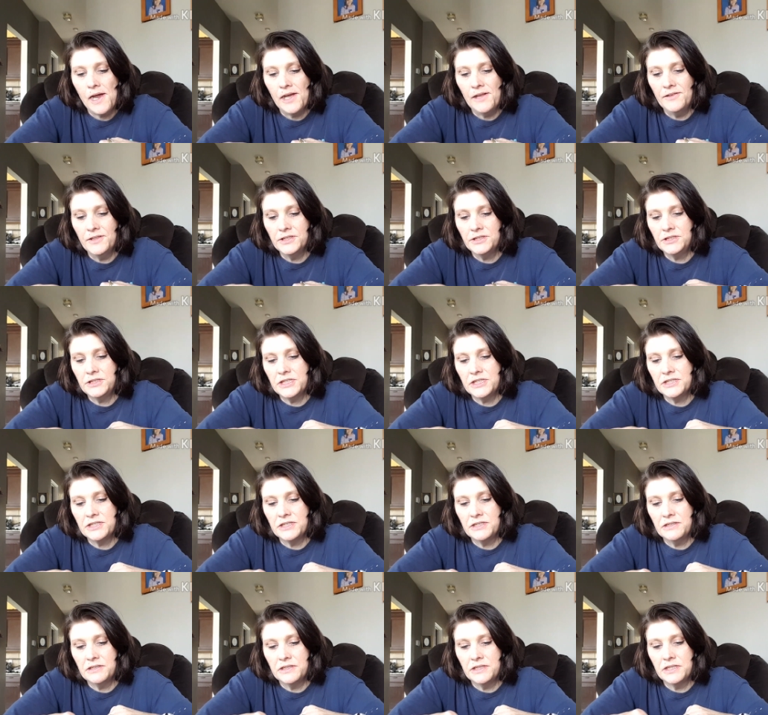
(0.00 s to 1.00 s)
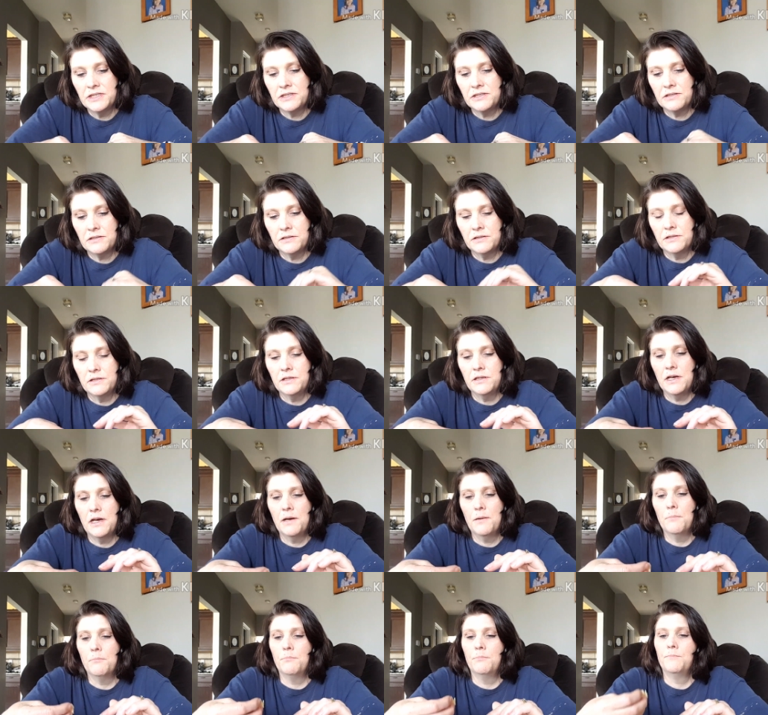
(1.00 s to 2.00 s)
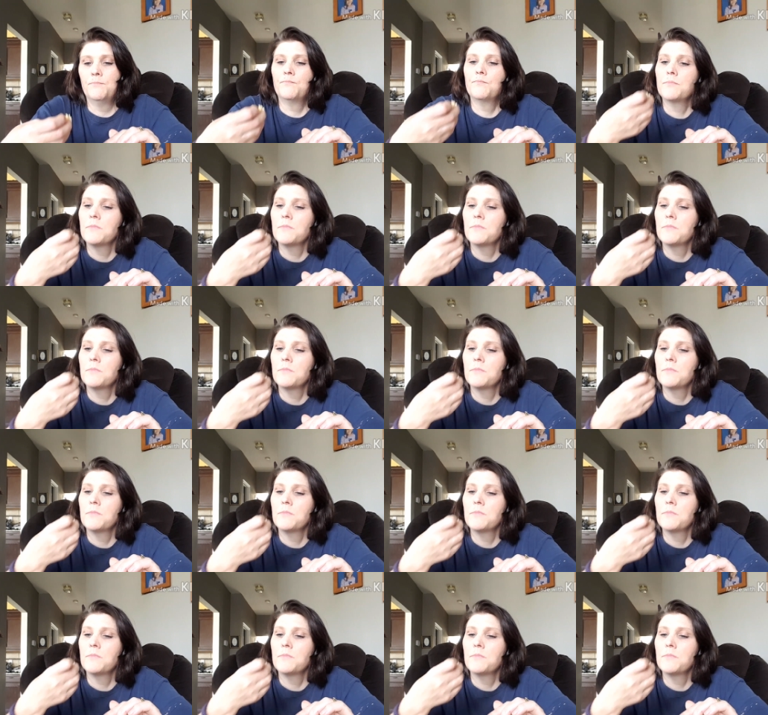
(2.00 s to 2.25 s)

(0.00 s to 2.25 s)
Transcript: And this doesn't, this um,